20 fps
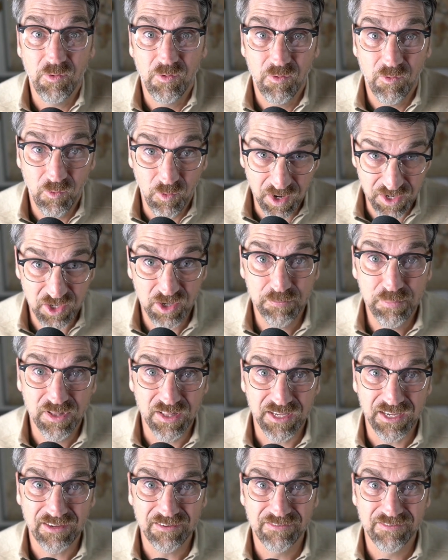what you
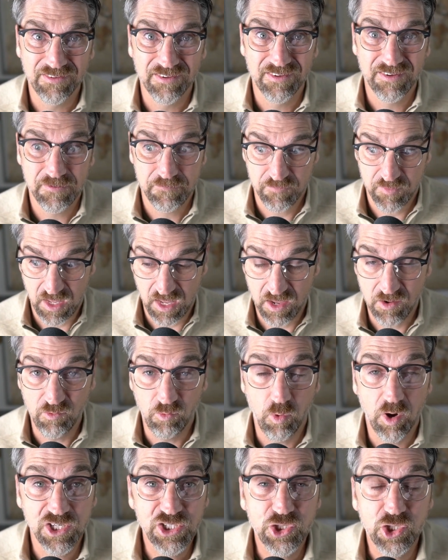believe, and
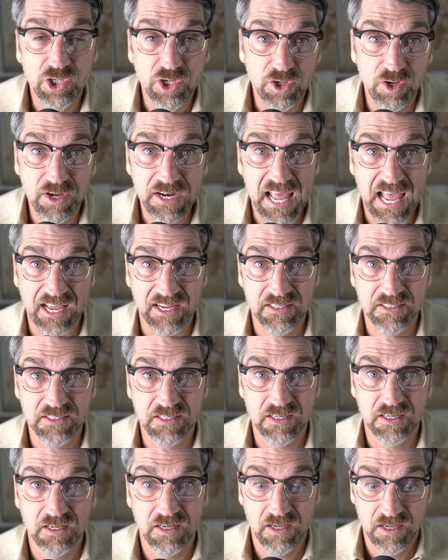what you're good at.
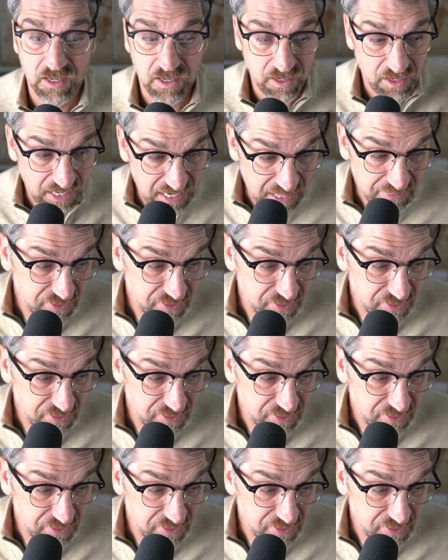And at